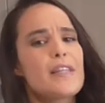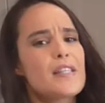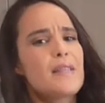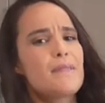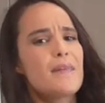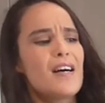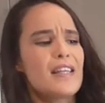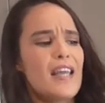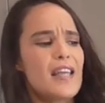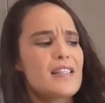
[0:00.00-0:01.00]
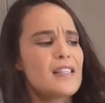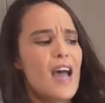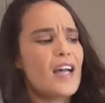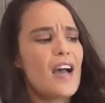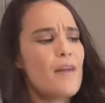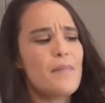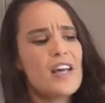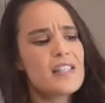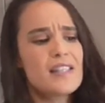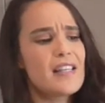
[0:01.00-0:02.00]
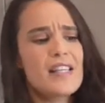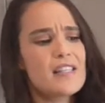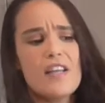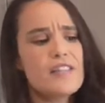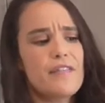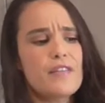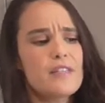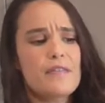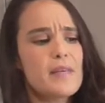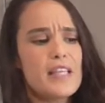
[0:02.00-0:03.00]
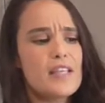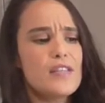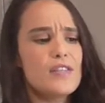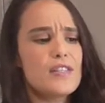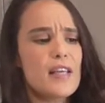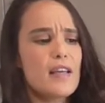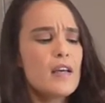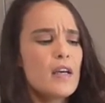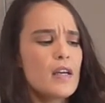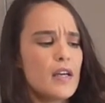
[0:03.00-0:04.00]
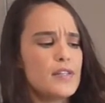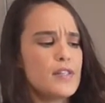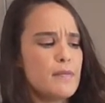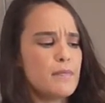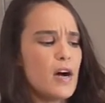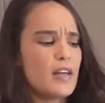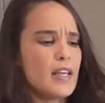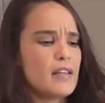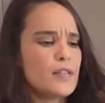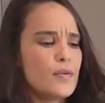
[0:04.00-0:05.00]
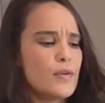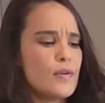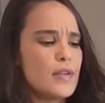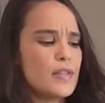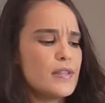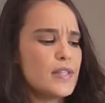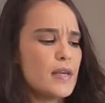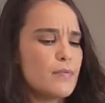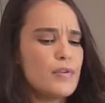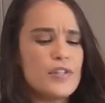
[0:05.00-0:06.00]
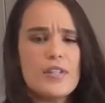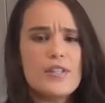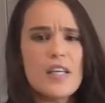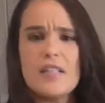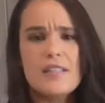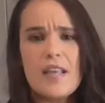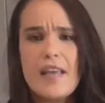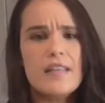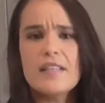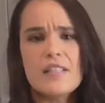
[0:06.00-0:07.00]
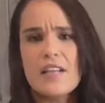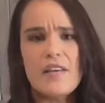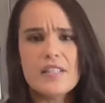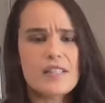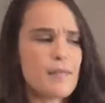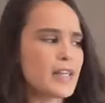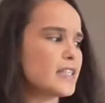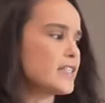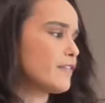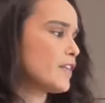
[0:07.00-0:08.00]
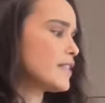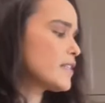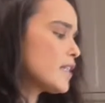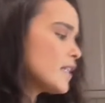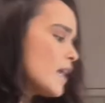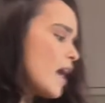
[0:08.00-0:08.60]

about supermarkets. Personally, there's no difference for me using kind of supermarkets or using producers. You know, it doesn't make any difference.